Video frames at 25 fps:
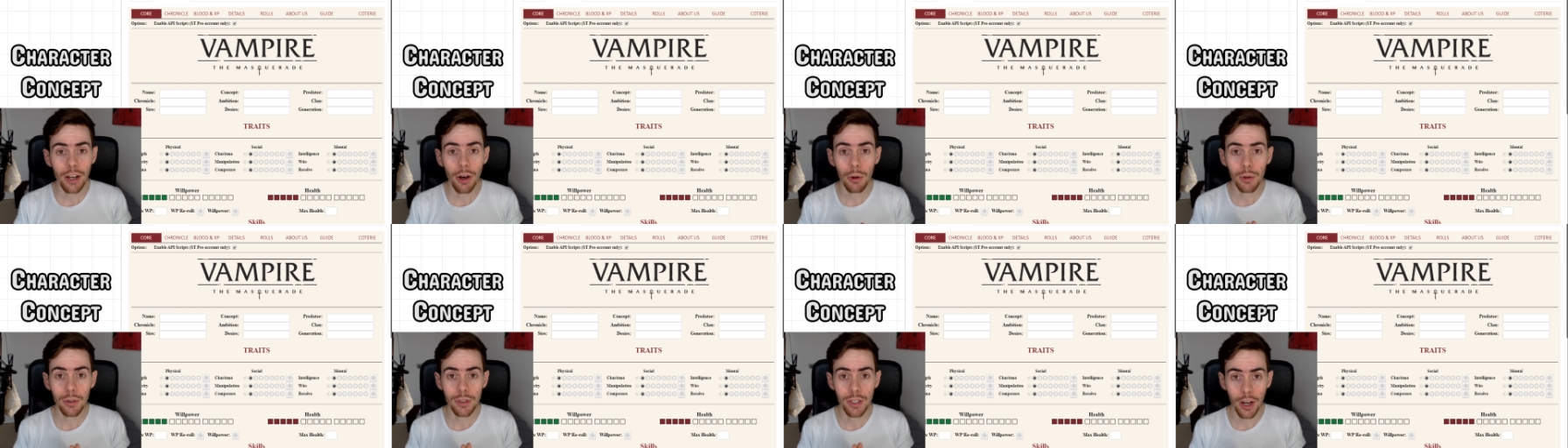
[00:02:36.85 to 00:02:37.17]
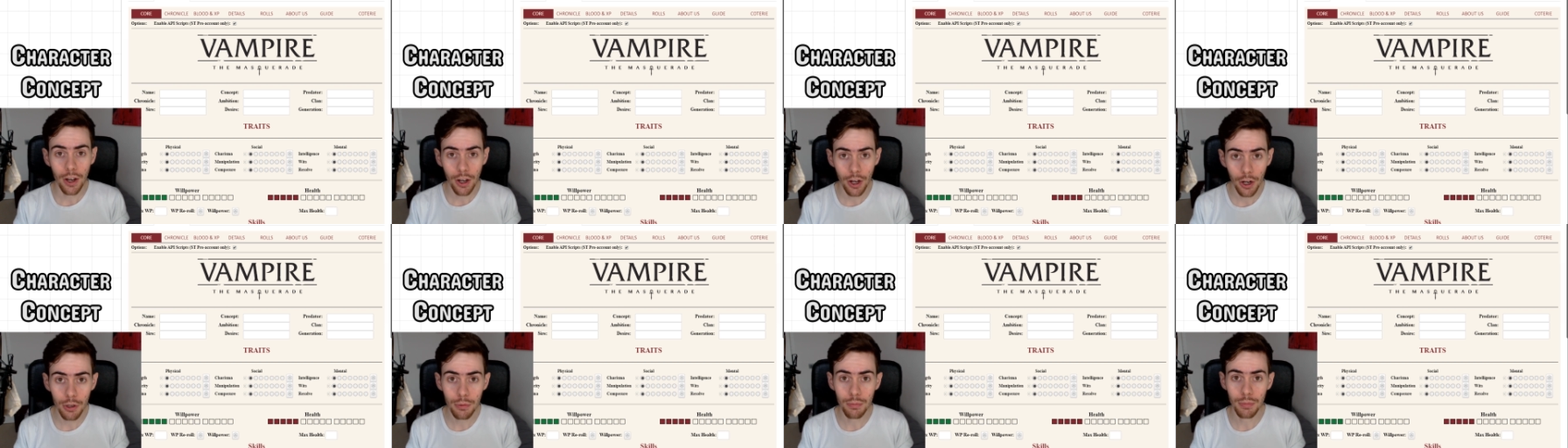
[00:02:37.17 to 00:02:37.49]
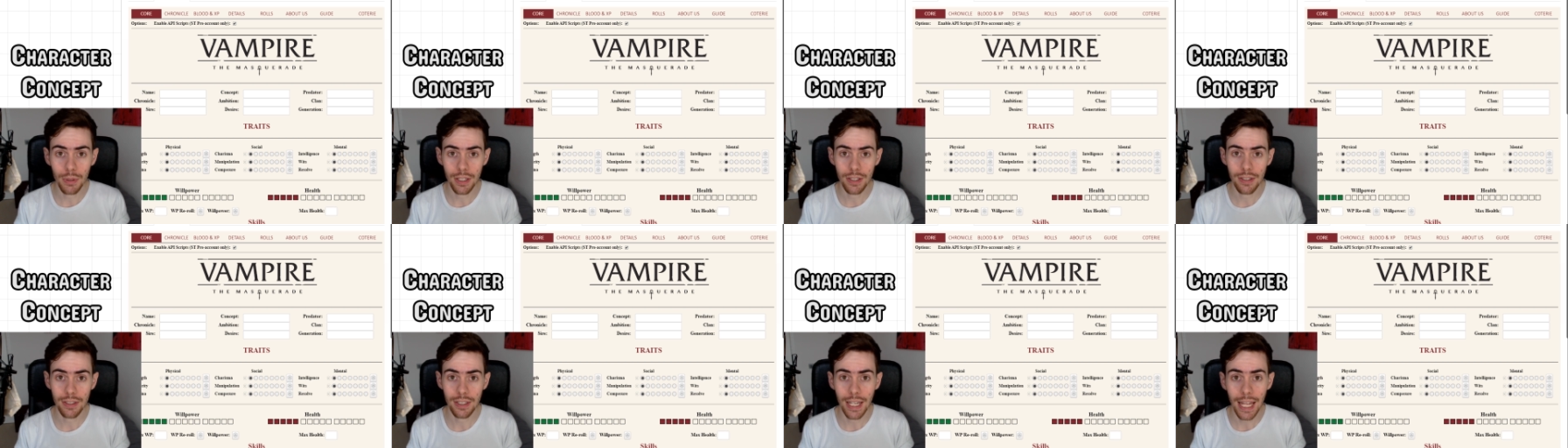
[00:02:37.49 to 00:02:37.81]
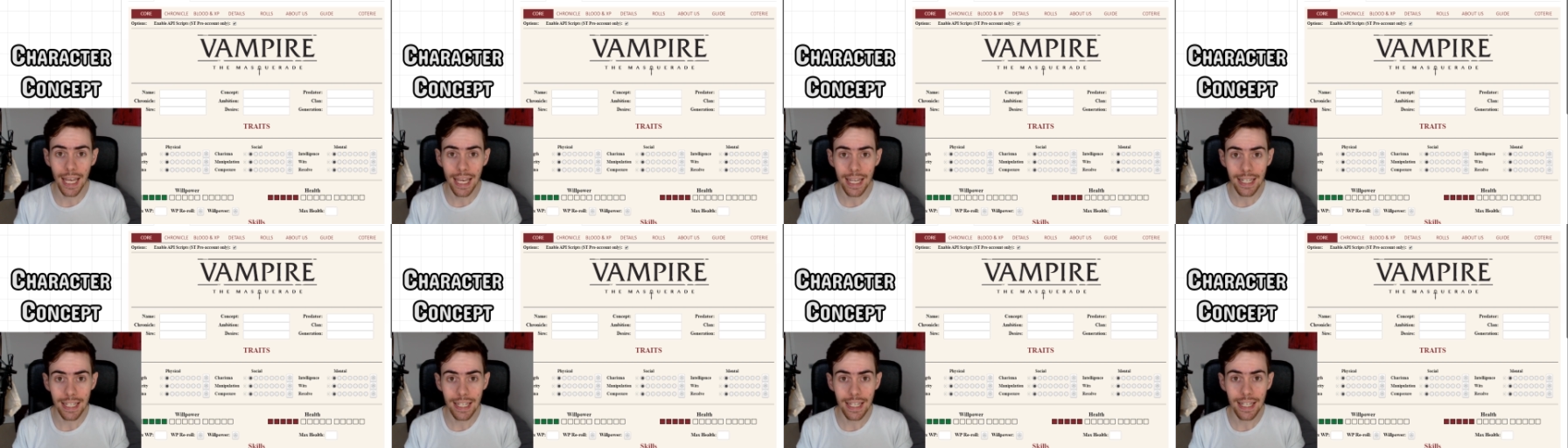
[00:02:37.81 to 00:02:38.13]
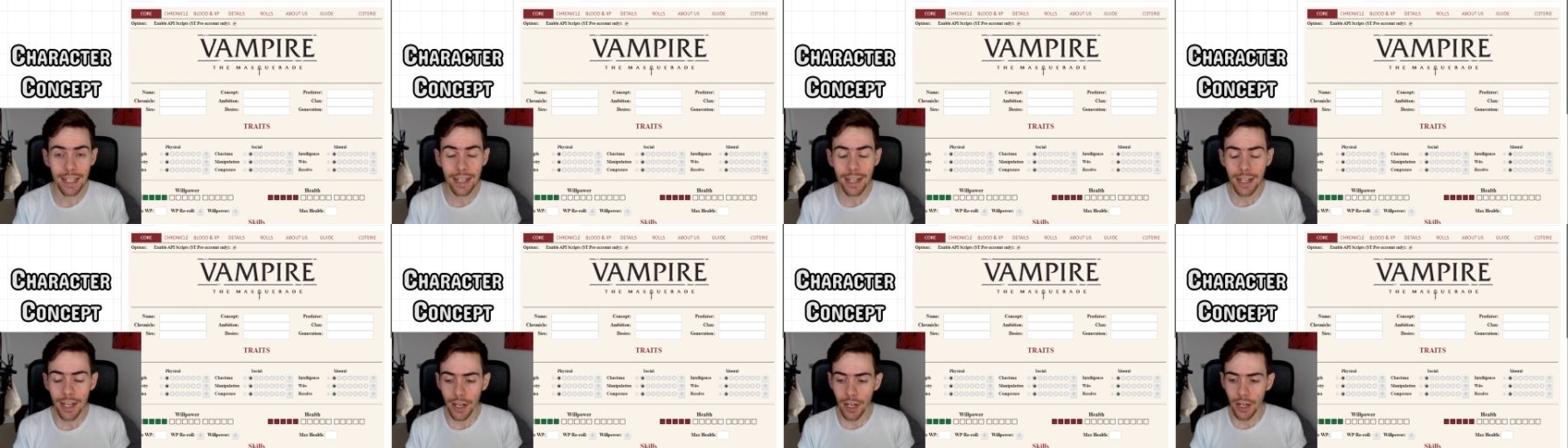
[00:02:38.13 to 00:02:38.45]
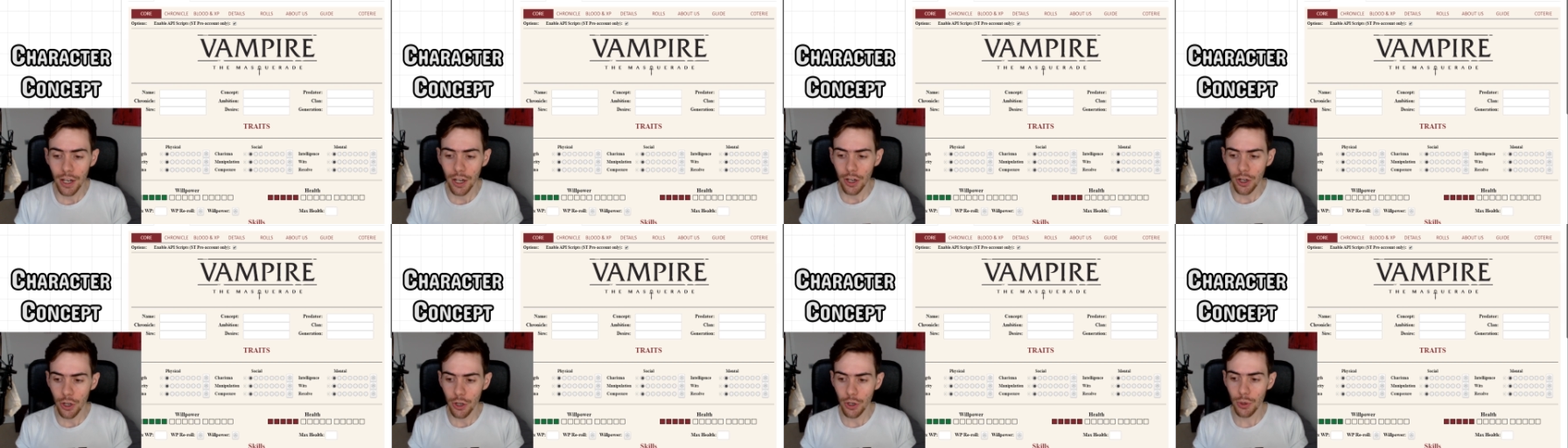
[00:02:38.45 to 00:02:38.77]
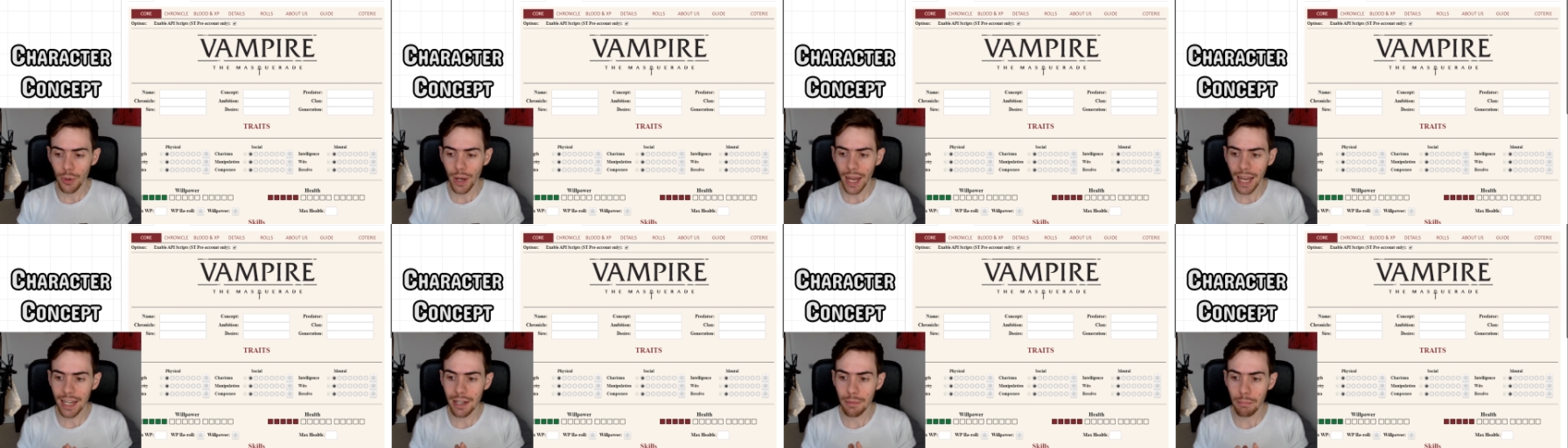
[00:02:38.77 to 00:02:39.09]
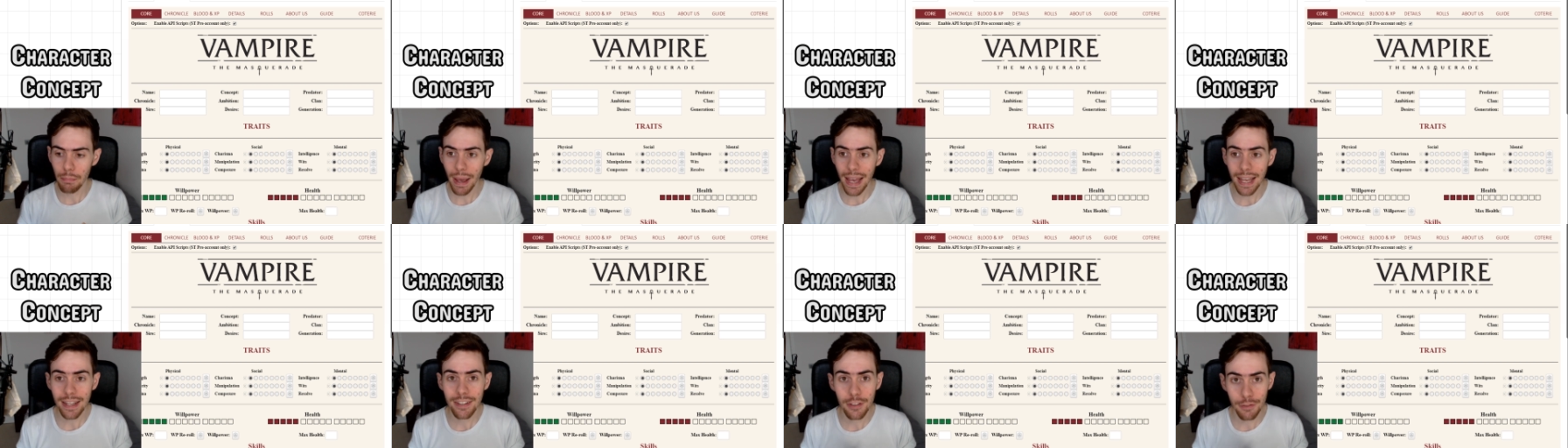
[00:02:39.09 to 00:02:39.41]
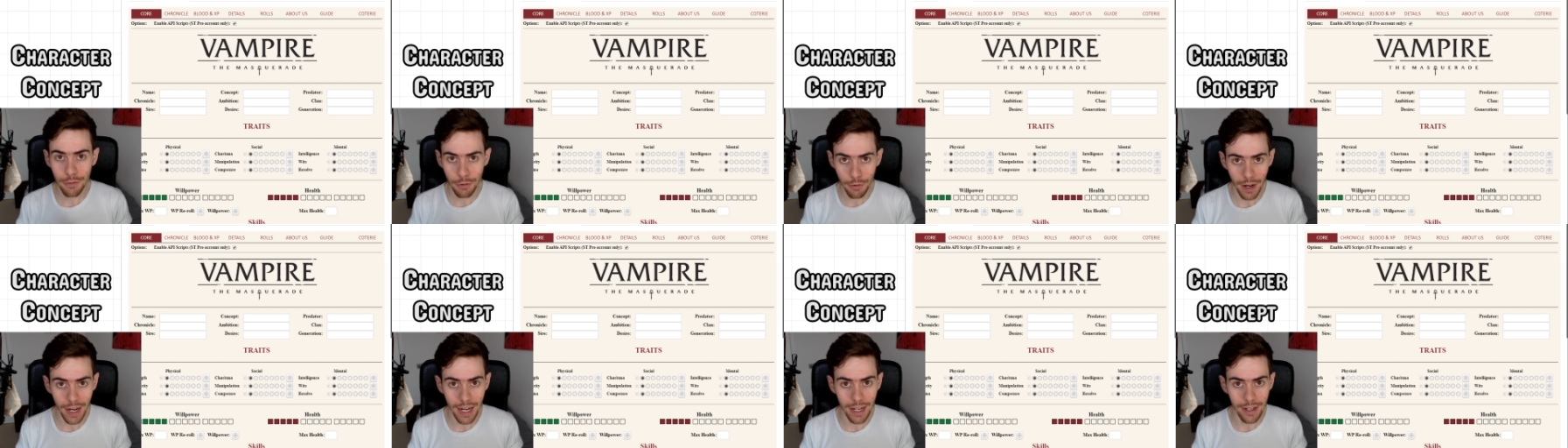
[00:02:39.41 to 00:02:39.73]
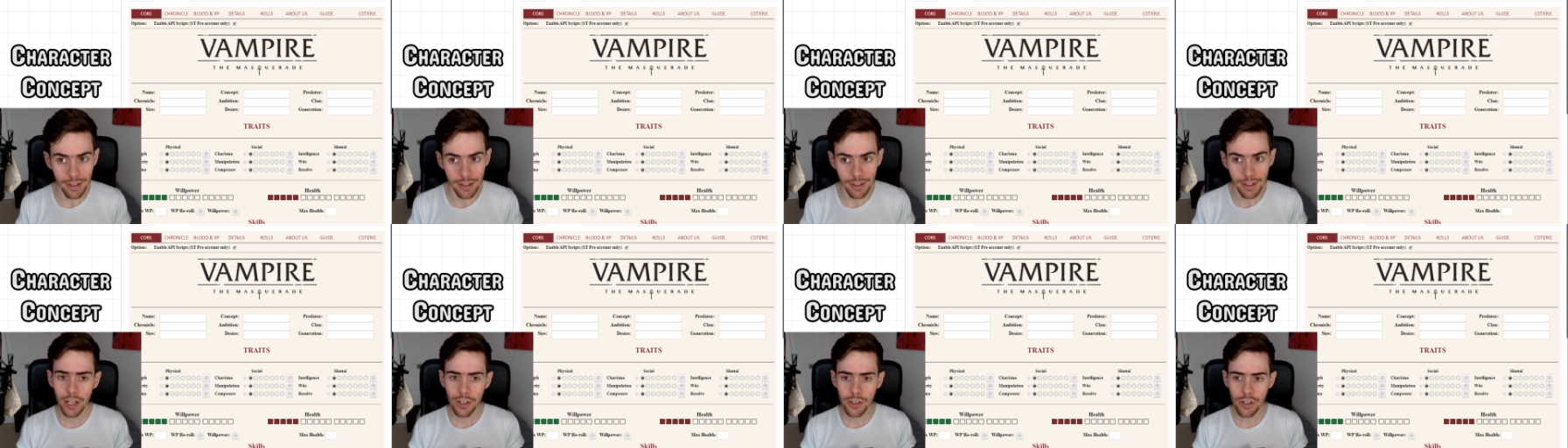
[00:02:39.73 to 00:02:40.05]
old homeless lady who had a best friend.